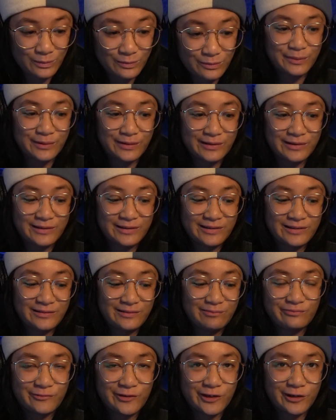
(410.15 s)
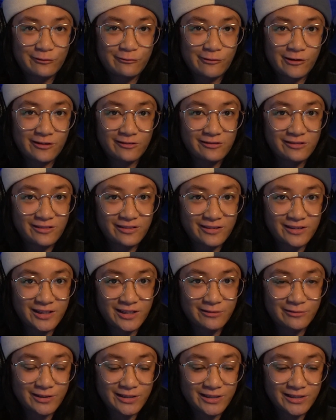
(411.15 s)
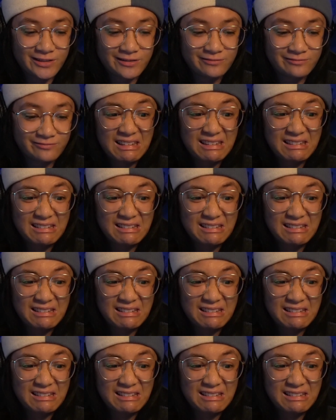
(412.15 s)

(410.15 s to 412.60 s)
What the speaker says: but we're gonna watch this anyway.